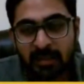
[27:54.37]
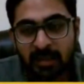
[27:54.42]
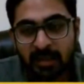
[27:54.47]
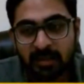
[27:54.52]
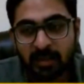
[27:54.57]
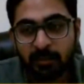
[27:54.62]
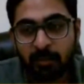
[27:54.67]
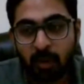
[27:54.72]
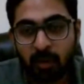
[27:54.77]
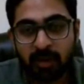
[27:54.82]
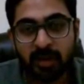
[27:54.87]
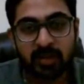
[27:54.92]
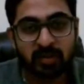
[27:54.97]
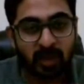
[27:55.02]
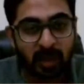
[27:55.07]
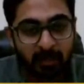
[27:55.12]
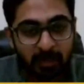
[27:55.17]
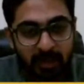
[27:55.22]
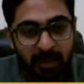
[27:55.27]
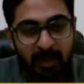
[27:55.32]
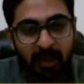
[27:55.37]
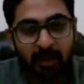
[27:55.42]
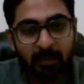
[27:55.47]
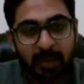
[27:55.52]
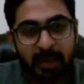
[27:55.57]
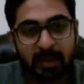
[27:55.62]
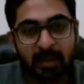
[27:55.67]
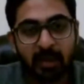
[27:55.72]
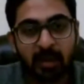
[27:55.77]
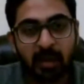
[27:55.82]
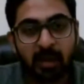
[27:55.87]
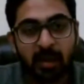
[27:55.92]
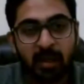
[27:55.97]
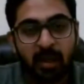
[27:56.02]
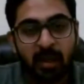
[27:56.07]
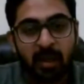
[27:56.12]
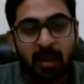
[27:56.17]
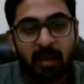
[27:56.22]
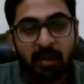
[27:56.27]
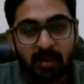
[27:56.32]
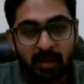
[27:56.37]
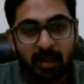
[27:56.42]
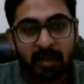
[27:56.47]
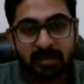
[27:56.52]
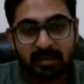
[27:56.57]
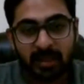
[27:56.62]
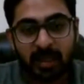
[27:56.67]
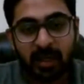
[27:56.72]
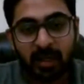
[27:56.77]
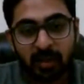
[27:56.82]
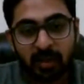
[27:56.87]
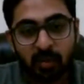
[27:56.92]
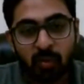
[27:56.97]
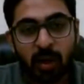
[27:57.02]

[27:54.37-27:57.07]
that's important. So listening to you,